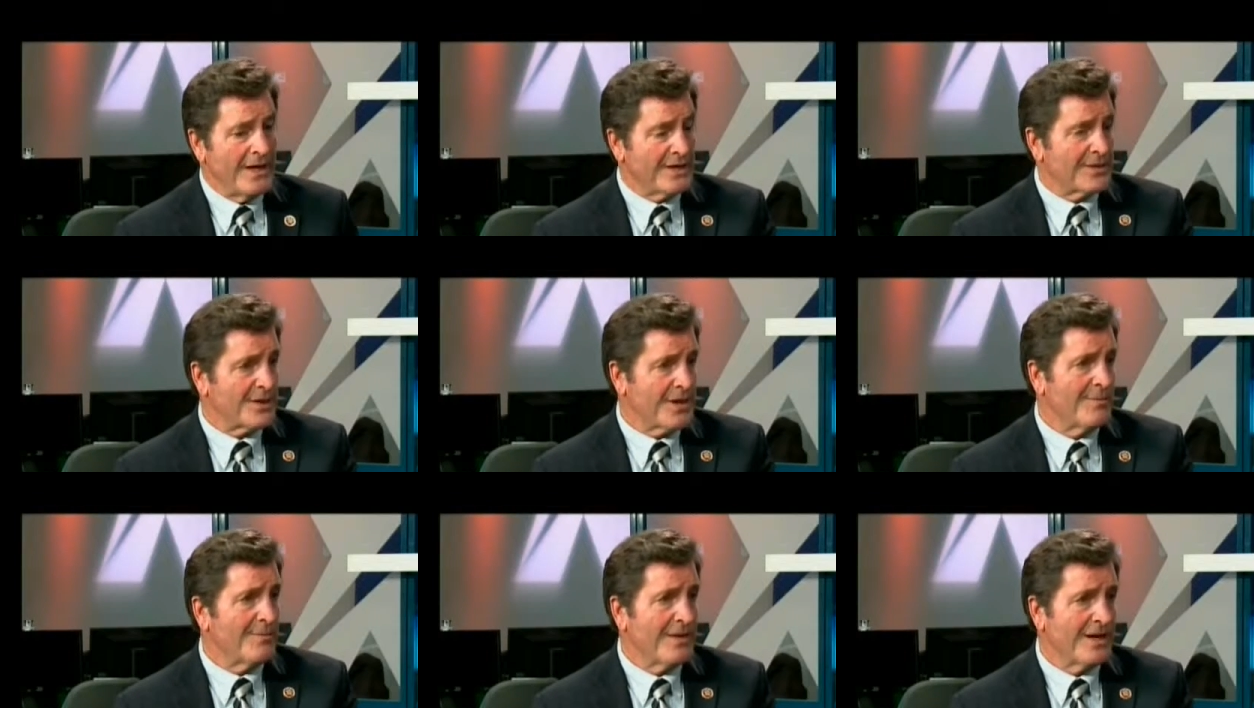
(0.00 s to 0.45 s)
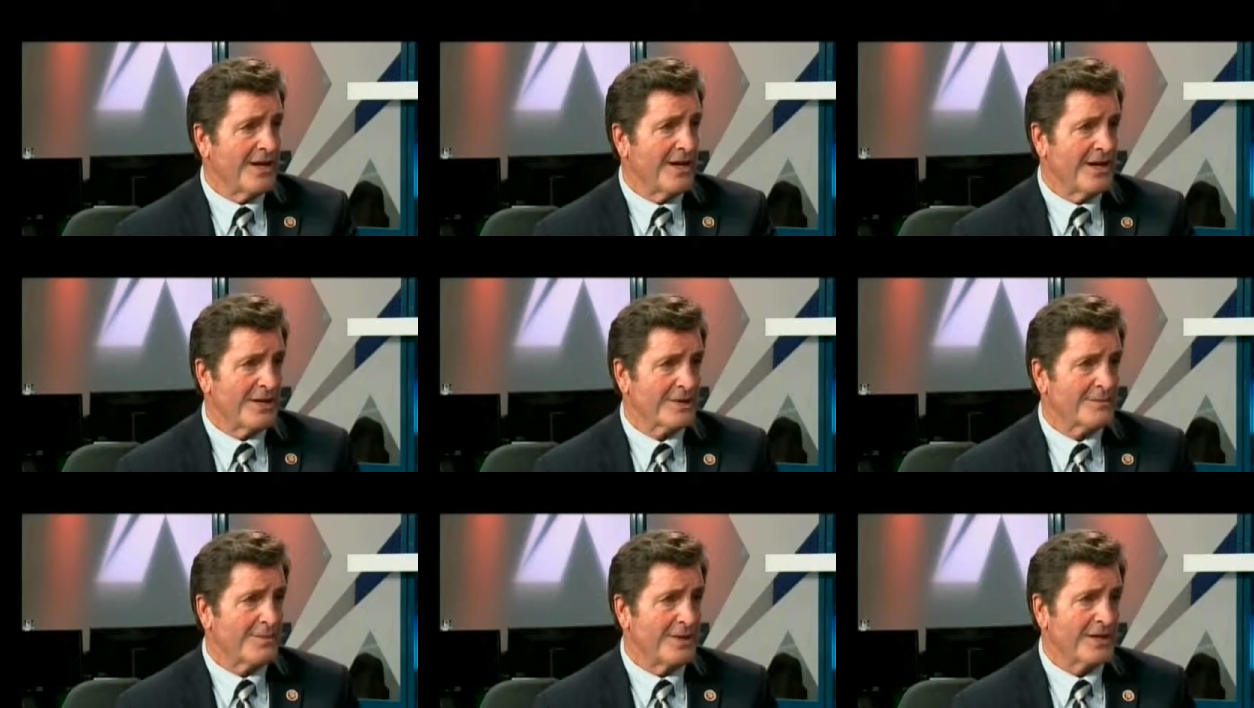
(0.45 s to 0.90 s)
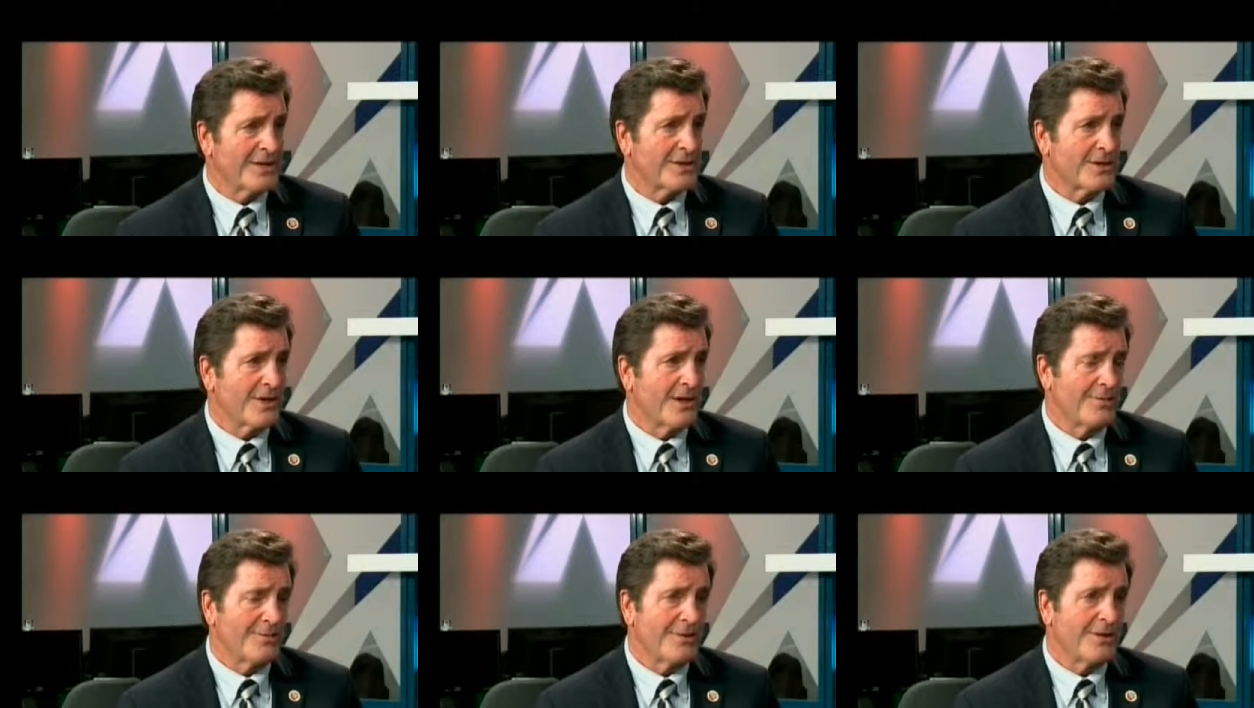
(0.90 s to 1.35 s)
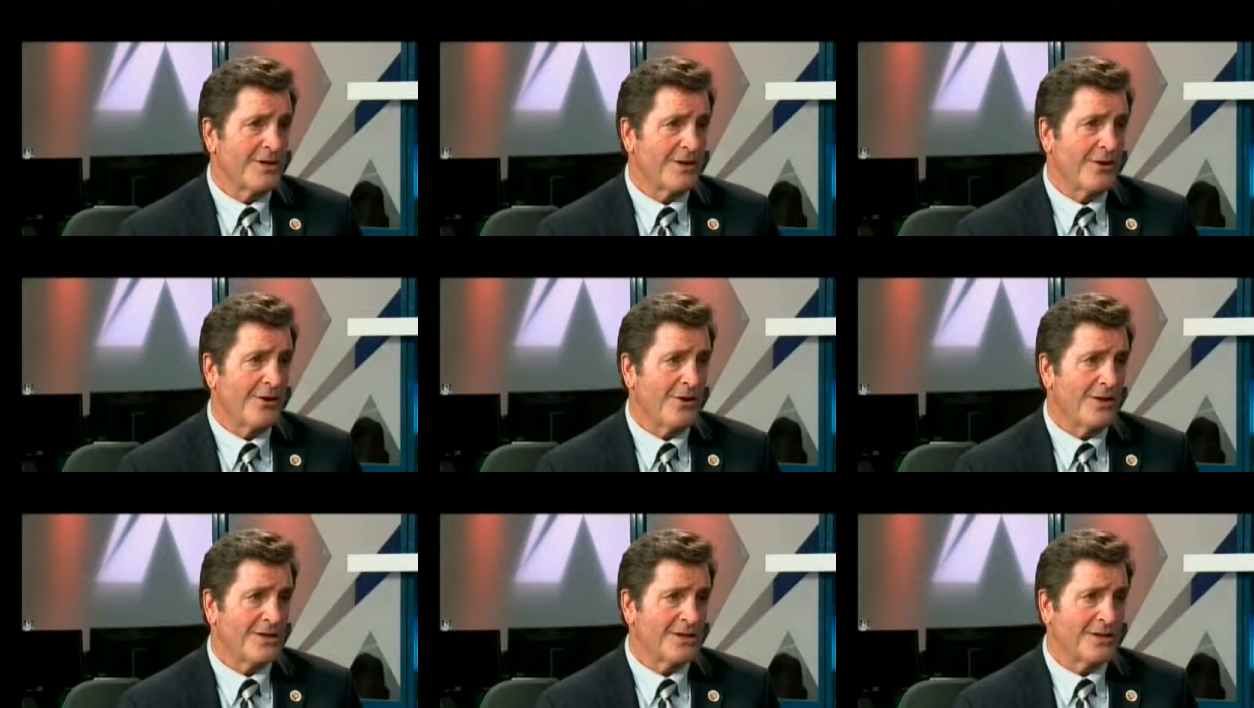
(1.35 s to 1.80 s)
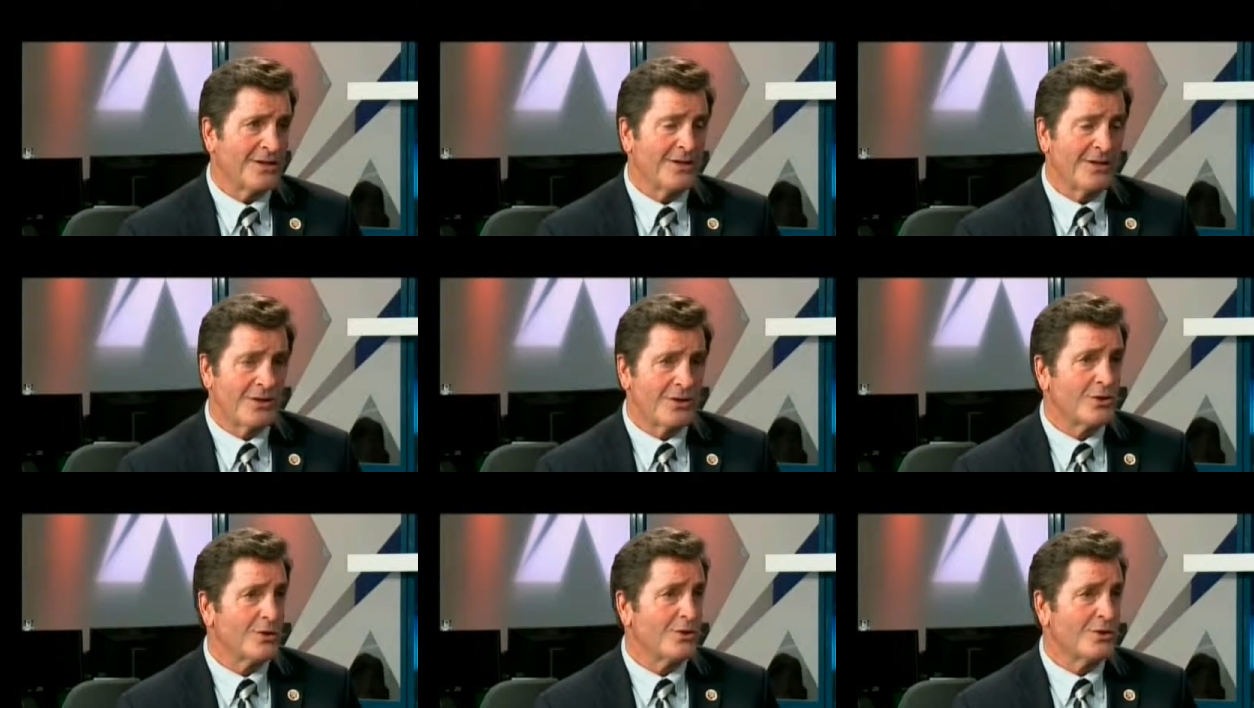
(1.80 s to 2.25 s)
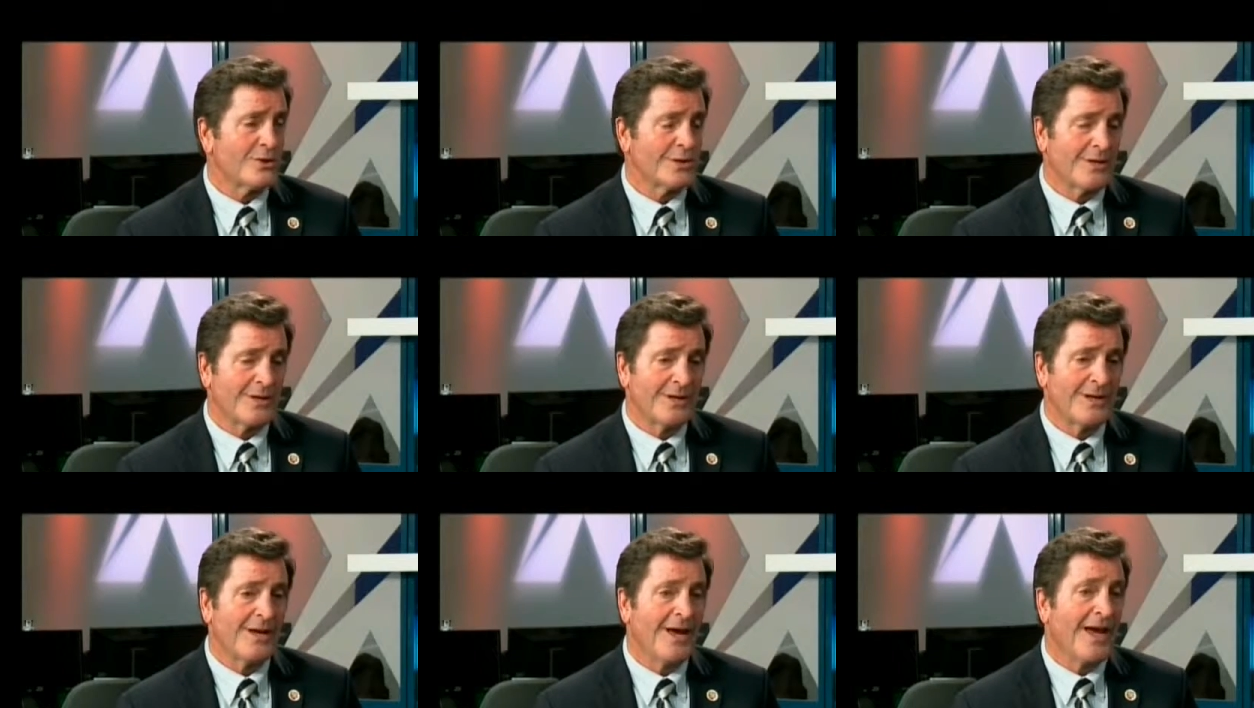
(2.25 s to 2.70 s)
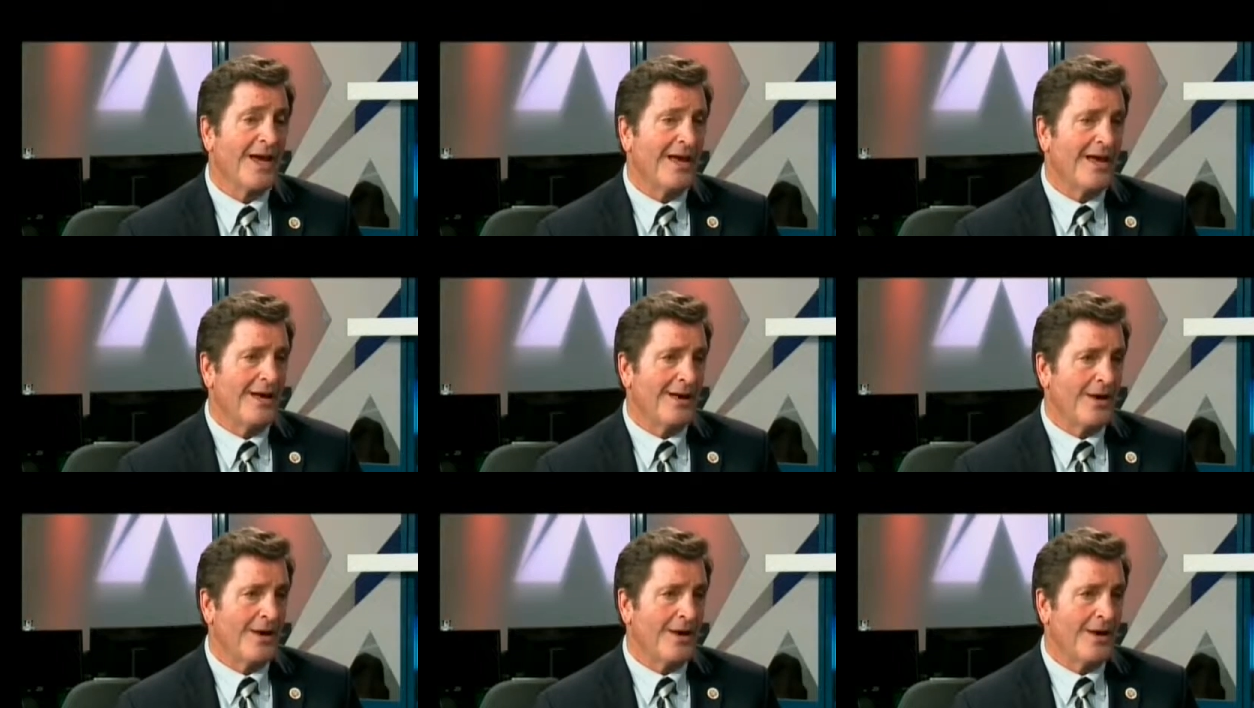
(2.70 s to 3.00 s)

and somebody else picks it up and carries it, and it's usually